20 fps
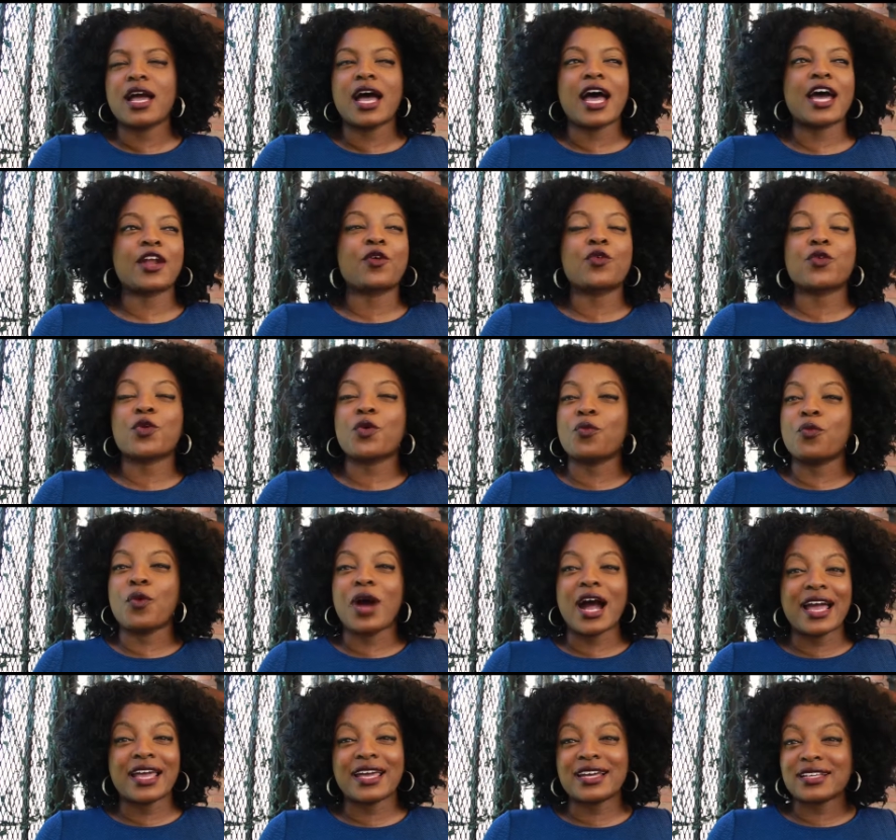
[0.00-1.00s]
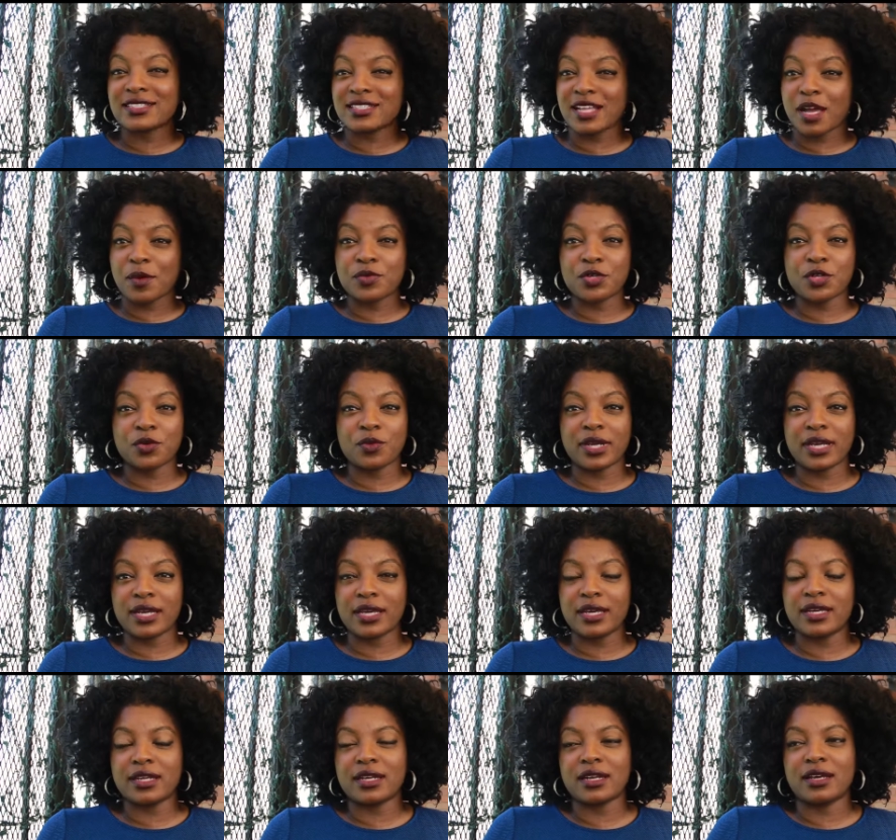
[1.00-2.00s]
I don't know why I stopped doing
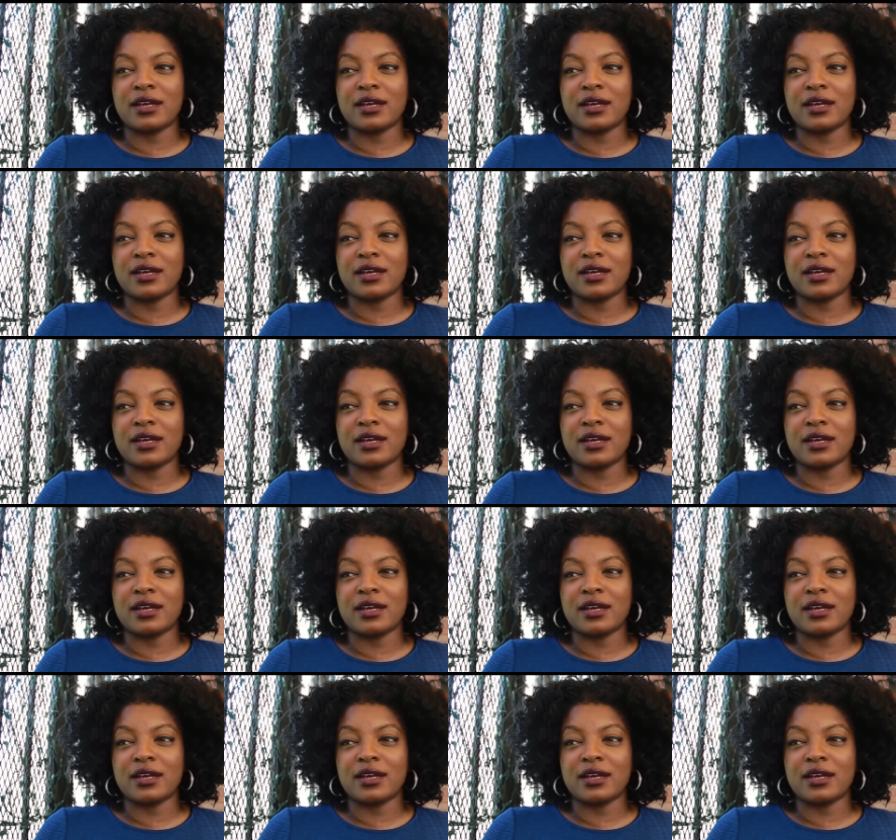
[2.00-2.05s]
it.